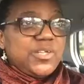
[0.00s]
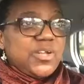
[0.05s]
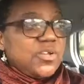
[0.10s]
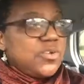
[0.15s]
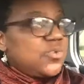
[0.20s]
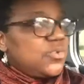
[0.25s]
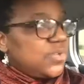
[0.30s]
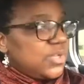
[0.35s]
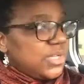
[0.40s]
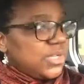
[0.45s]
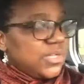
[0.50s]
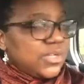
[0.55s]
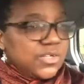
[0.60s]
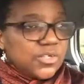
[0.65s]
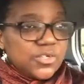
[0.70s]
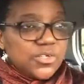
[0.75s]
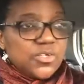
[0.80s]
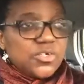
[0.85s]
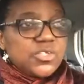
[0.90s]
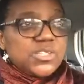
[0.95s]
no
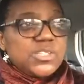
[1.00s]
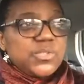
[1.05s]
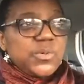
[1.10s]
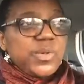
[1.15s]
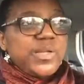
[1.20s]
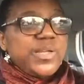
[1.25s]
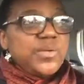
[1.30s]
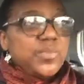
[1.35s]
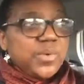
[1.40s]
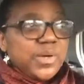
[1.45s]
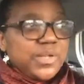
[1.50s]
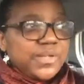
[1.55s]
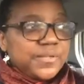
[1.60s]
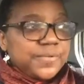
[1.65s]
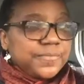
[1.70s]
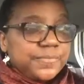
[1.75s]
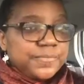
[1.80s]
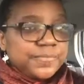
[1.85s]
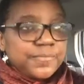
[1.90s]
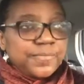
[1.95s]
good to
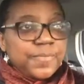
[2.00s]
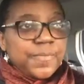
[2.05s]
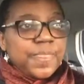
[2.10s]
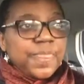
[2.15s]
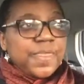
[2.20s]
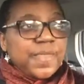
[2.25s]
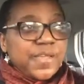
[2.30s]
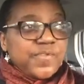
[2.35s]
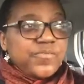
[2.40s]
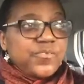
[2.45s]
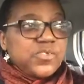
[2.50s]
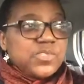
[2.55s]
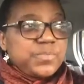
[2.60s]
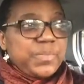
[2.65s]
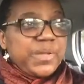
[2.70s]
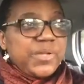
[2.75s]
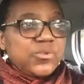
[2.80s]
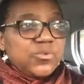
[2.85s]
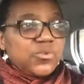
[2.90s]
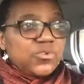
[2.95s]
anyone if you
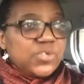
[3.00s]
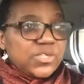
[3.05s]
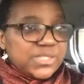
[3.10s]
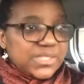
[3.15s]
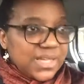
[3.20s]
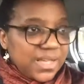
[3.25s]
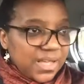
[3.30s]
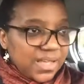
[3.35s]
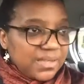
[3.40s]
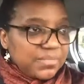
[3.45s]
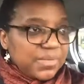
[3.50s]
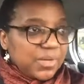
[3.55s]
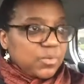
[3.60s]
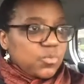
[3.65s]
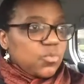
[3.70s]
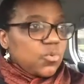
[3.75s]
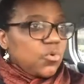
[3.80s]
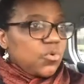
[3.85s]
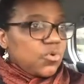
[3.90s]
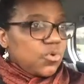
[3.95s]
spend all your time at
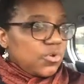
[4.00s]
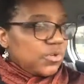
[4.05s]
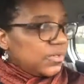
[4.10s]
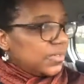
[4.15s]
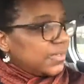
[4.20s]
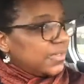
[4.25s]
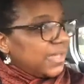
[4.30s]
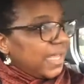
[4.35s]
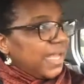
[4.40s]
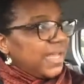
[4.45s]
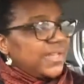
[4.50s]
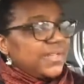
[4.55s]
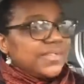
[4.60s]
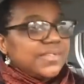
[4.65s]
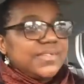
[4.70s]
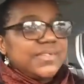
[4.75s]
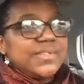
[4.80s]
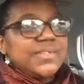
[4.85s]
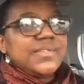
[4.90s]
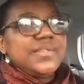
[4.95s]
war
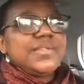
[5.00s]
and